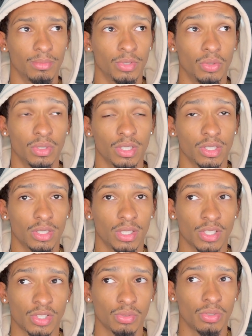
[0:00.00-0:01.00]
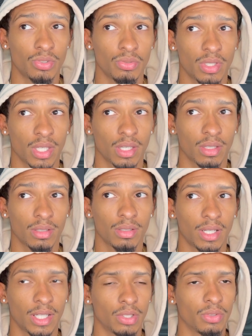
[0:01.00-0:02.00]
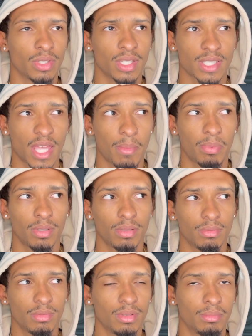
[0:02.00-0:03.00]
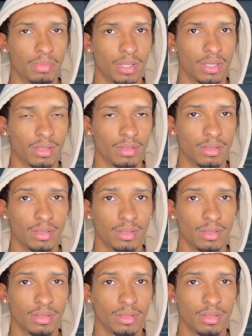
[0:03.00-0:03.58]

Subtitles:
Doing it as soon as you can. I know things happen, but